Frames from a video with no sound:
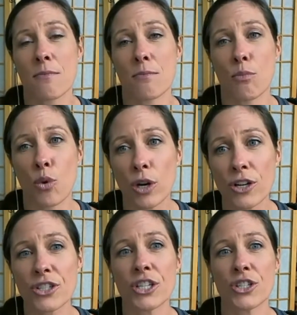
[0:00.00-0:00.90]

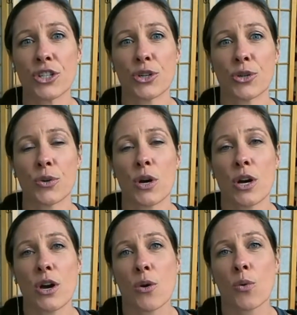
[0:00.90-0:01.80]
more to
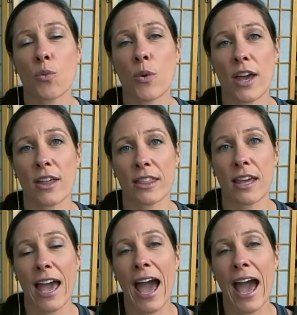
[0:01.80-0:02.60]
do with